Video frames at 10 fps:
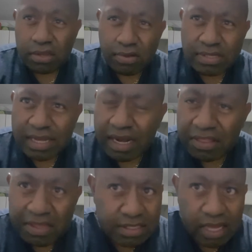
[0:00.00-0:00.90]
Those are the kind
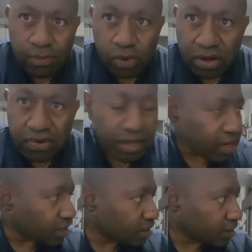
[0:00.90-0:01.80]
of things I'm wondering,
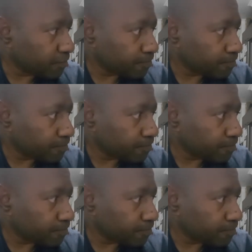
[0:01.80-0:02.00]
like